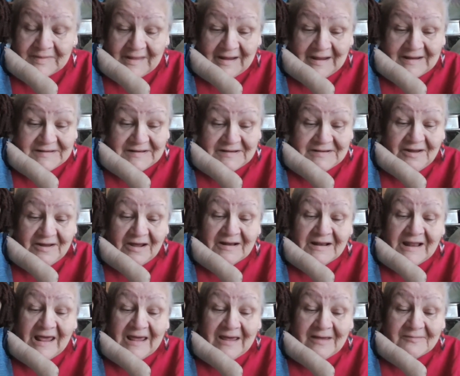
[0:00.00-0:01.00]
I did not
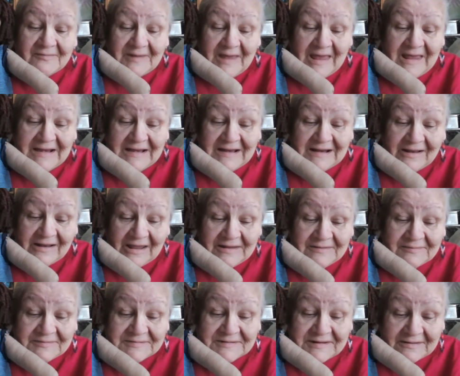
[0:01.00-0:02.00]
have any
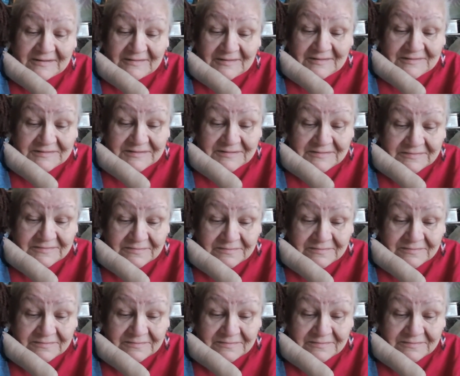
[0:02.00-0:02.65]
life skills.